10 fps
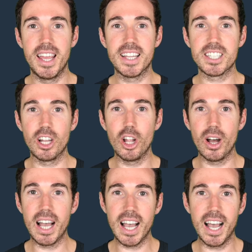It's a
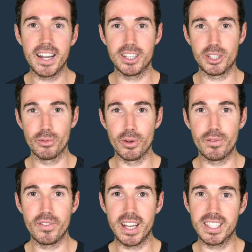lot harder to
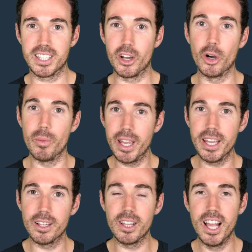run faster
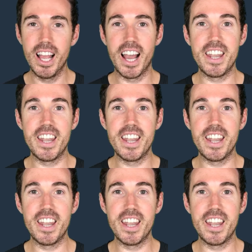uphill,